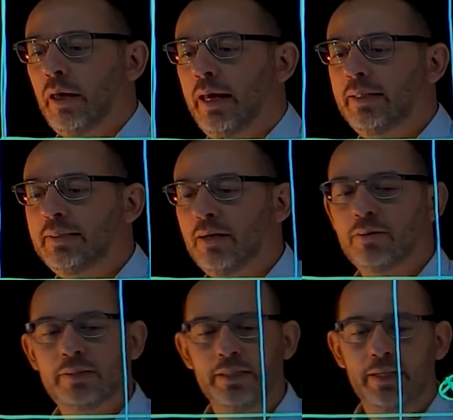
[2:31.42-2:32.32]
and the
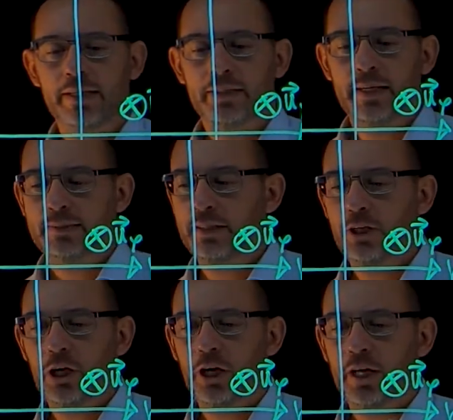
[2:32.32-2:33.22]
second circuit a steady
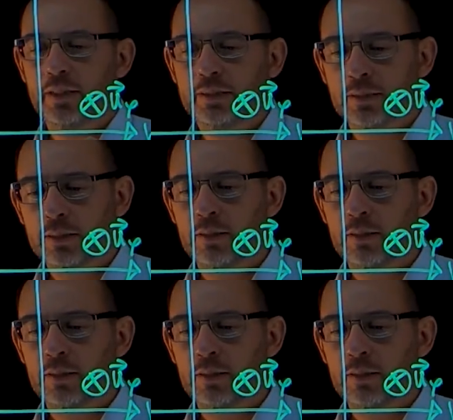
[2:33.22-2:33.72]
current